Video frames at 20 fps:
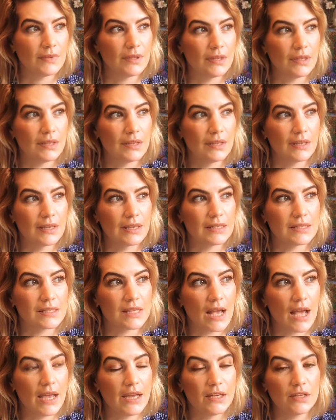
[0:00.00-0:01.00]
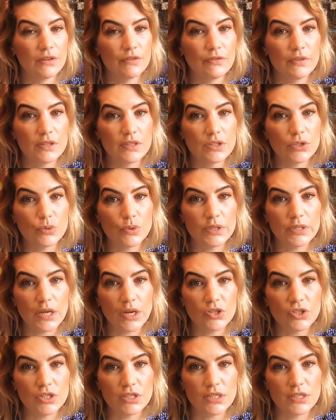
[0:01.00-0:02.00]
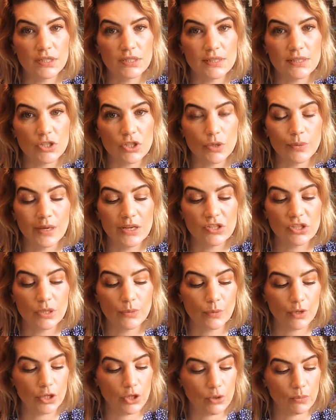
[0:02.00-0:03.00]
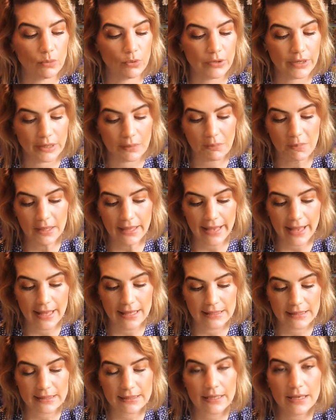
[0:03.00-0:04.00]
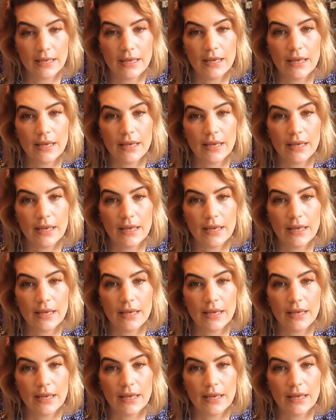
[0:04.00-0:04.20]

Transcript: It gets kind of into a touchy situation when you bring plants